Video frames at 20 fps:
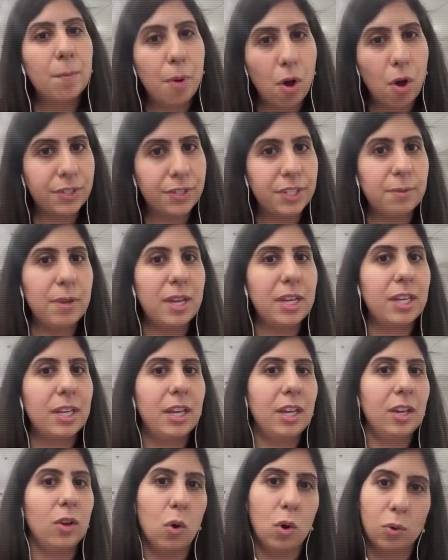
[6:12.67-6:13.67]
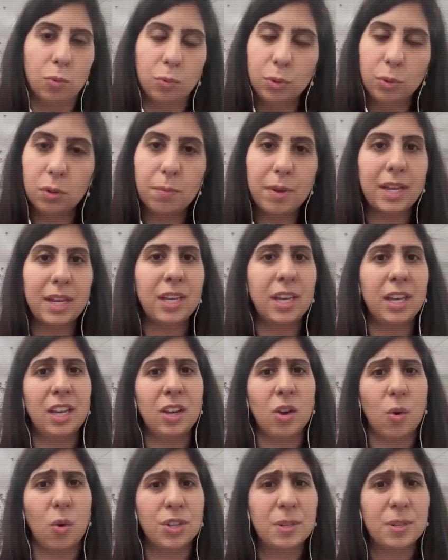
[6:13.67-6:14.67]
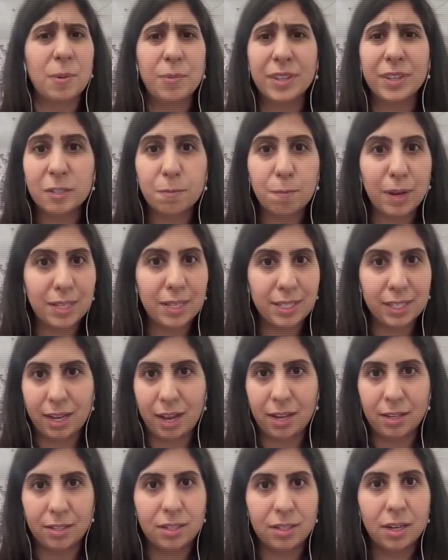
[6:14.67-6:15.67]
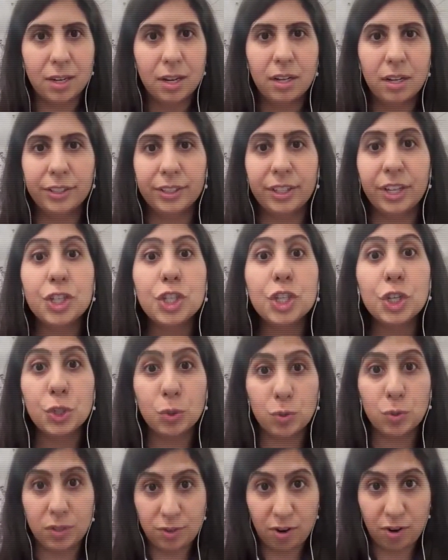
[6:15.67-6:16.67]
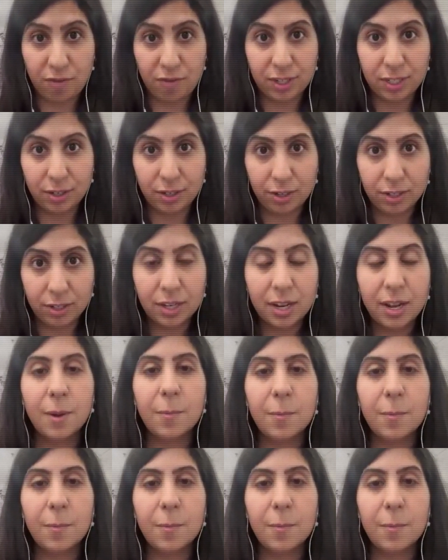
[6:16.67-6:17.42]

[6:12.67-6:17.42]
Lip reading: policymaking or rulemaking or something as basic as constituent services.